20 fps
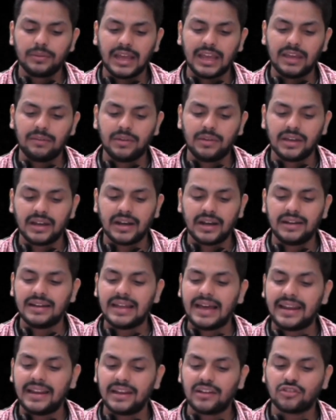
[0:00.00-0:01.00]
timing and
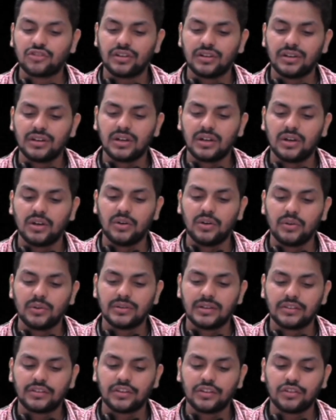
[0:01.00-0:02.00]
direction. Now
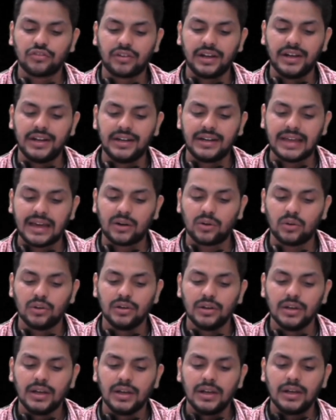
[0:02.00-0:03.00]
that's a straight arrow.